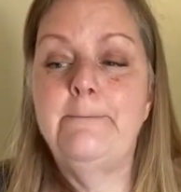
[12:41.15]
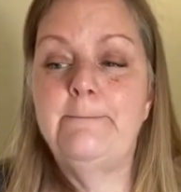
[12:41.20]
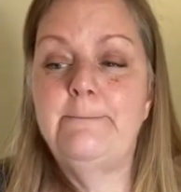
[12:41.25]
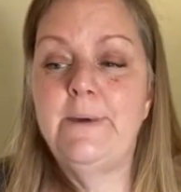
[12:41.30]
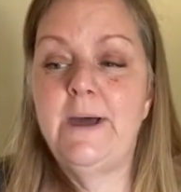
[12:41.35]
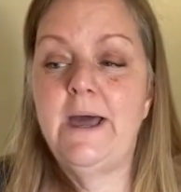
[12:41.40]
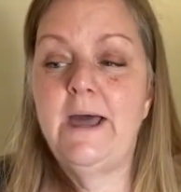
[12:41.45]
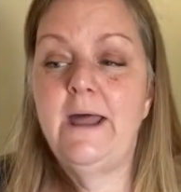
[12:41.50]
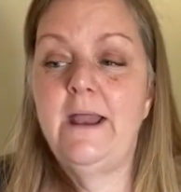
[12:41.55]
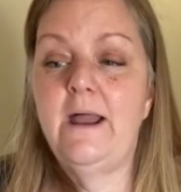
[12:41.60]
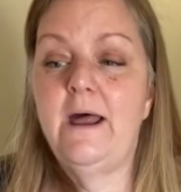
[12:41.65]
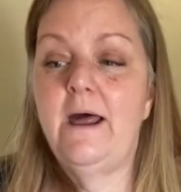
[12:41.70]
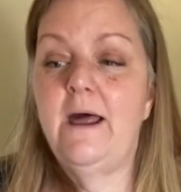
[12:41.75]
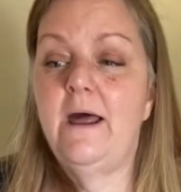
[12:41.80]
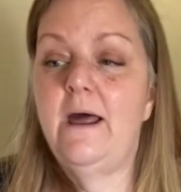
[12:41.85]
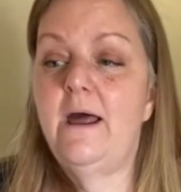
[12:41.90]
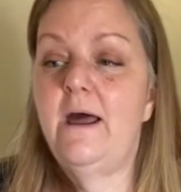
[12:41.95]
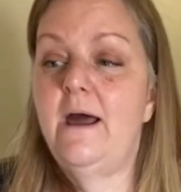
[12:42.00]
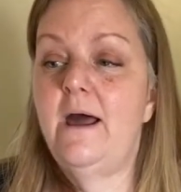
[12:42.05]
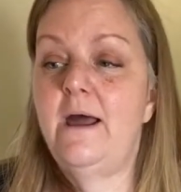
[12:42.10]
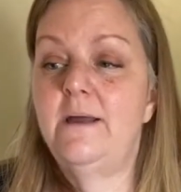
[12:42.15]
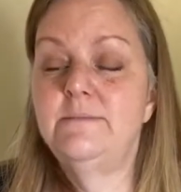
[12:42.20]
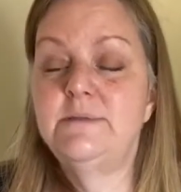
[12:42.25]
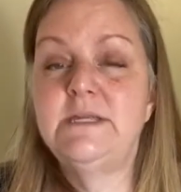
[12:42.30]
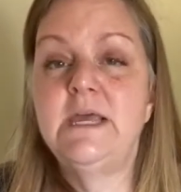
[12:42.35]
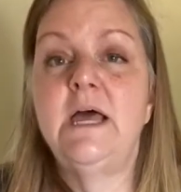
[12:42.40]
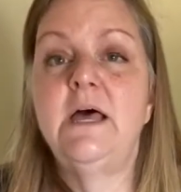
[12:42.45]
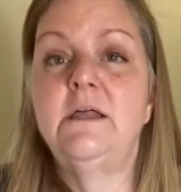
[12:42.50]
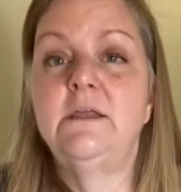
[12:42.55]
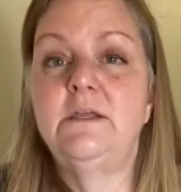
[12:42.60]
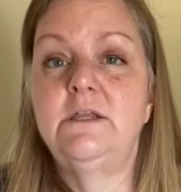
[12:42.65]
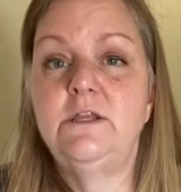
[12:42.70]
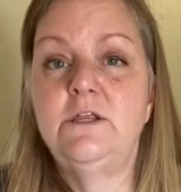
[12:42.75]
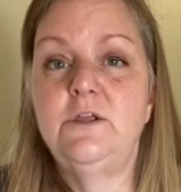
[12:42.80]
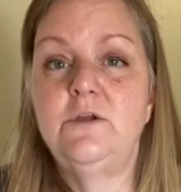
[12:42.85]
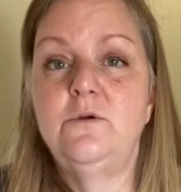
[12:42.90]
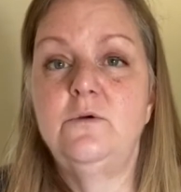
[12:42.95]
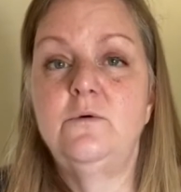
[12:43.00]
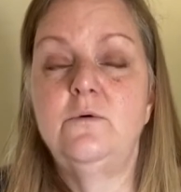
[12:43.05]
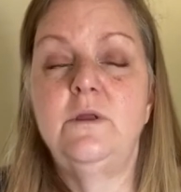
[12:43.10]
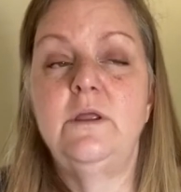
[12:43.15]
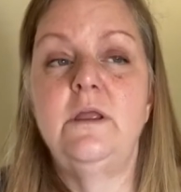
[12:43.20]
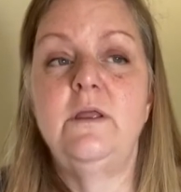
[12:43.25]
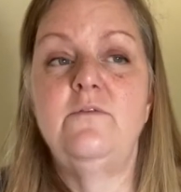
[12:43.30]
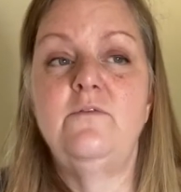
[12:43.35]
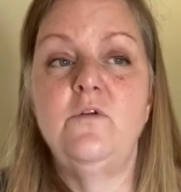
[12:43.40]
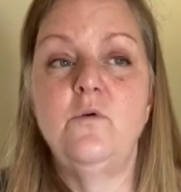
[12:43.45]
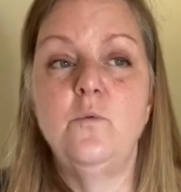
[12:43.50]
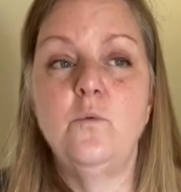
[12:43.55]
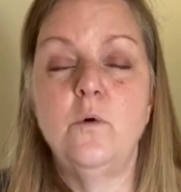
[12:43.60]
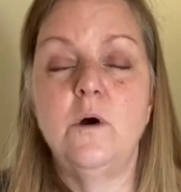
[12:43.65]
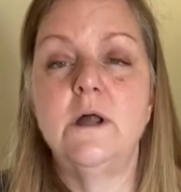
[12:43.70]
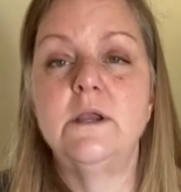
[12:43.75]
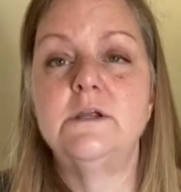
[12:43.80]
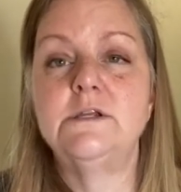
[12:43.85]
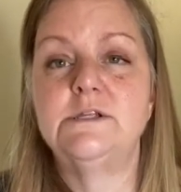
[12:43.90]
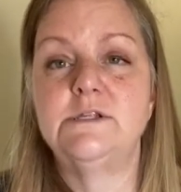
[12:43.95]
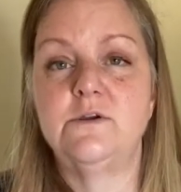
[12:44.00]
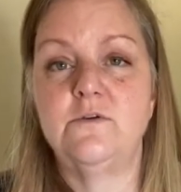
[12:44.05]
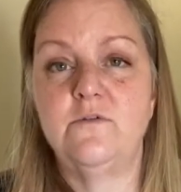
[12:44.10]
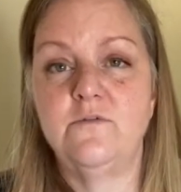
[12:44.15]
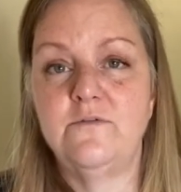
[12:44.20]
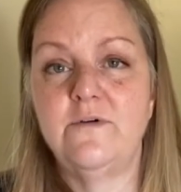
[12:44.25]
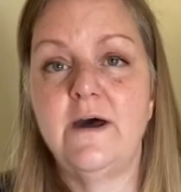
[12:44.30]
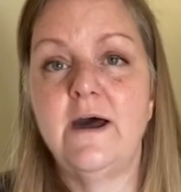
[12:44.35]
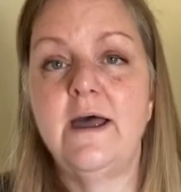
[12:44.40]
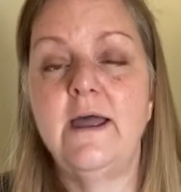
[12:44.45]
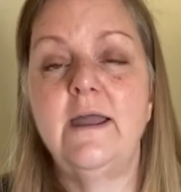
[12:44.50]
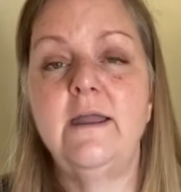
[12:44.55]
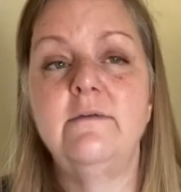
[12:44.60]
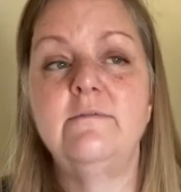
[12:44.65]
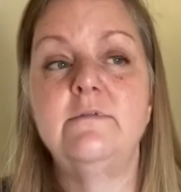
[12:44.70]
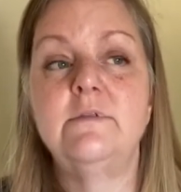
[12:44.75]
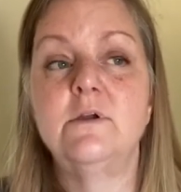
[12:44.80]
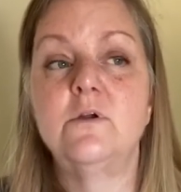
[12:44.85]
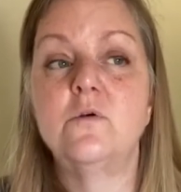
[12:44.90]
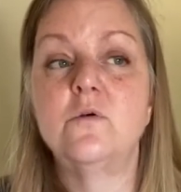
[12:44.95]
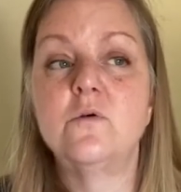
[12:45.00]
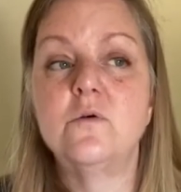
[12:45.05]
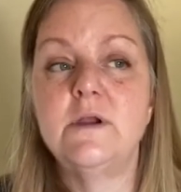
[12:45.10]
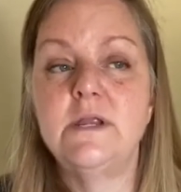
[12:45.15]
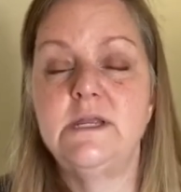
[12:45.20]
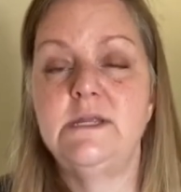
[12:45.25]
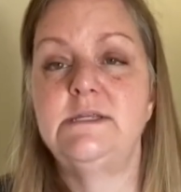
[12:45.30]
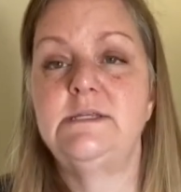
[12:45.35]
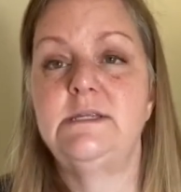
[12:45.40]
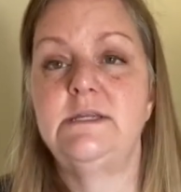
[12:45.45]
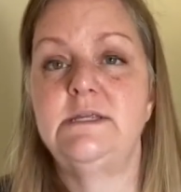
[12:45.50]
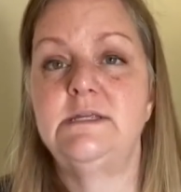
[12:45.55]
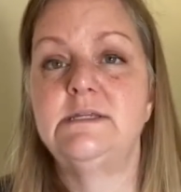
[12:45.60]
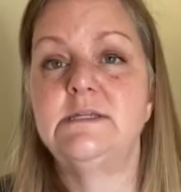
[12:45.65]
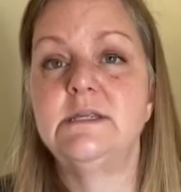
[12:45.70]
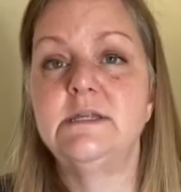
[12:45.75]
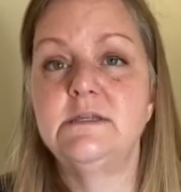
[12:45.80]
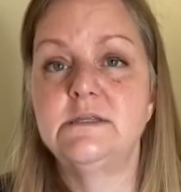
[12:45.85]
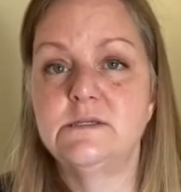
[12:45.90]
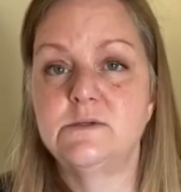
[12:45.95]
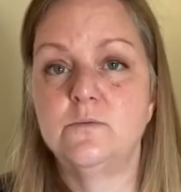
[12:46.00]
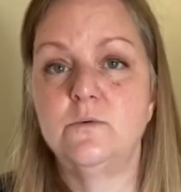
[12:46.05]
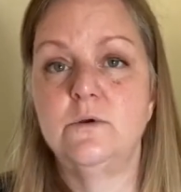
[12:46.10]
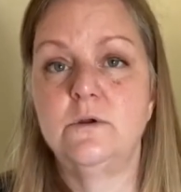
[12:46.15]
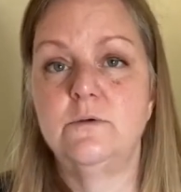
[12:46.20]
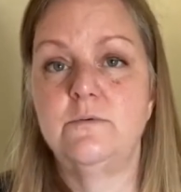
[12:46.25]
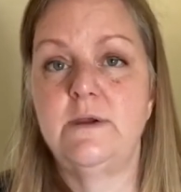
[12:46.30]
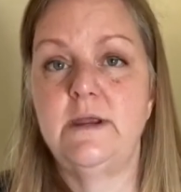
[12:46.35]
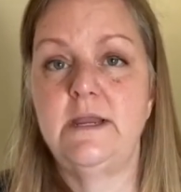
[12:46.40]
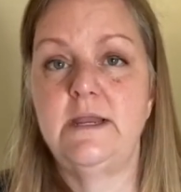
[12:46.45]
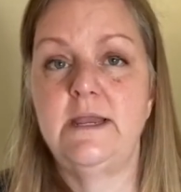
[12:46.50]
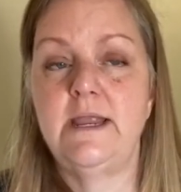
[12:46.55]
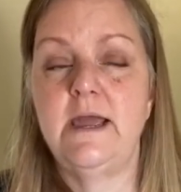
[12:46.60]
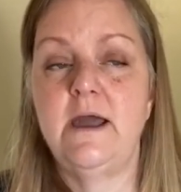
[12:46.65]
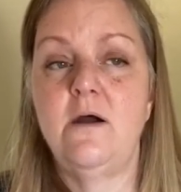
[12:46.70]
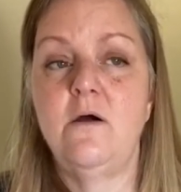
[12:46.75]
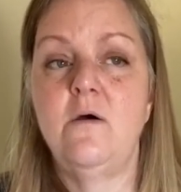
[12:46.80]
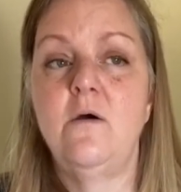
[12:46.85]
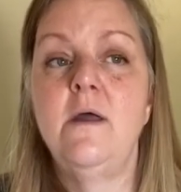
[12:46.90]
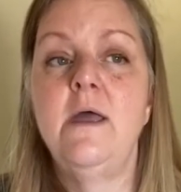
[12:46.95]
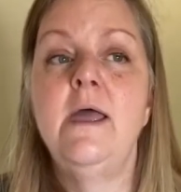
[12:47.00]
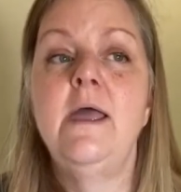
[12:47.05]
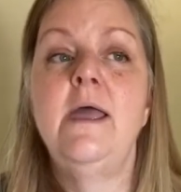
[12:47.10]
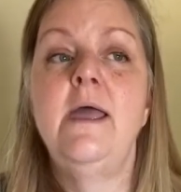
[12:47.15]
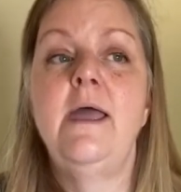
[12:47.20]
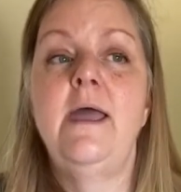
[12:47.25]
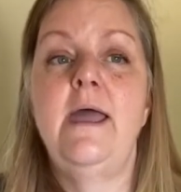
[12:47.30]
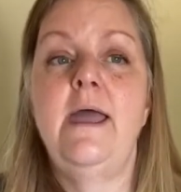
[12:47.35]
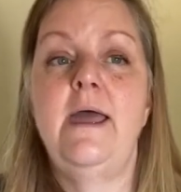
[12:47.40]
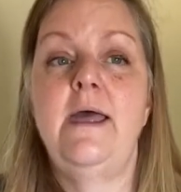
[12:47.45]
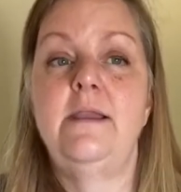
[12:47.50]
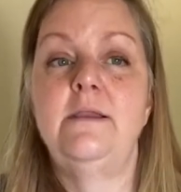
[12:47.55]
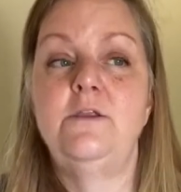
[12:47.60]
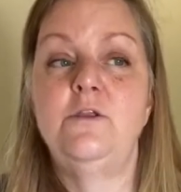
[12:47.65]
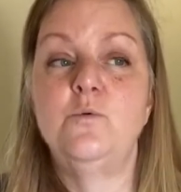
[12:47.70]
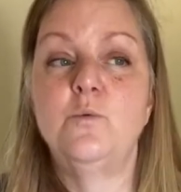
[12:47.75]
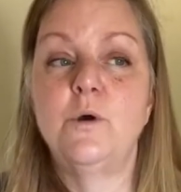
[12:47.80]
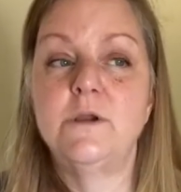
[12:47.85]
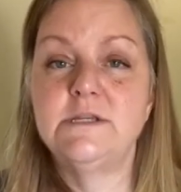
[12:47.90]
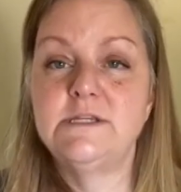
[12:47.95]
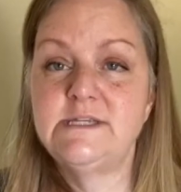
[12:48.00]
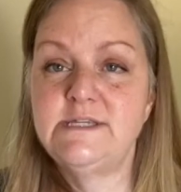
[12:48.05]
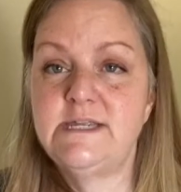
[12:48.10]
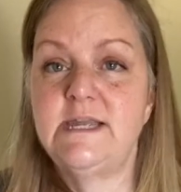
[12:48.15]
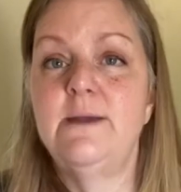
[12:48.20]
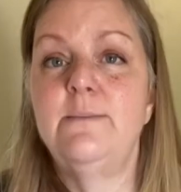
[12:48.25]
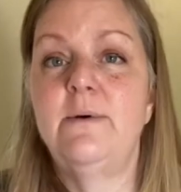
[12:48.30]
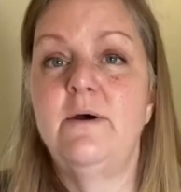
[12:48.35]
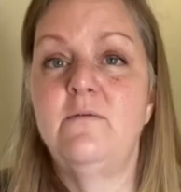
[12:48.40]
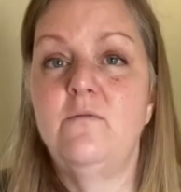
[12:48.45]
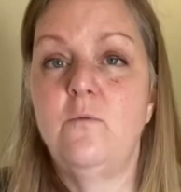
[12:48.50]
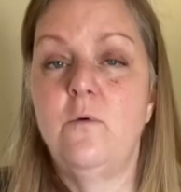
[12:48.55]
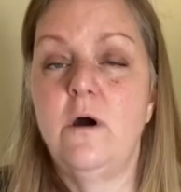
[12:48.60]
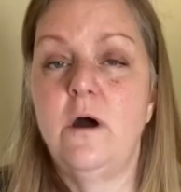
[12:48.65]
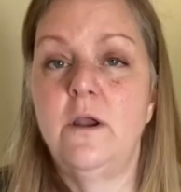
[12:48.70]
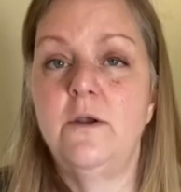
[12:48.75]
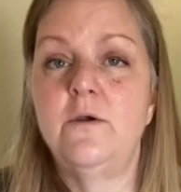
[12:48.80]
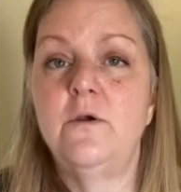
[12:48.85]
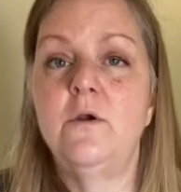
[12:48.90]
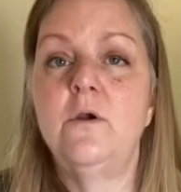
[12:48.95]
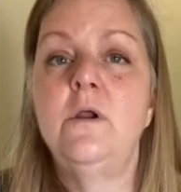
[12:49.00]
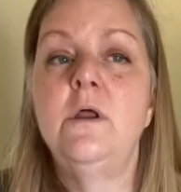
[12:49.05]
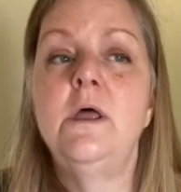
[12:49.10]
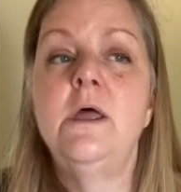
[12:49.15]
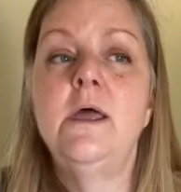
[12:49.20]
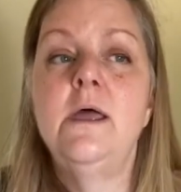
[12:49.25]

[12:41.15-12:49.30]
But I'm telling you, if you want to survive the craziness in this world right now and you want to stay above water,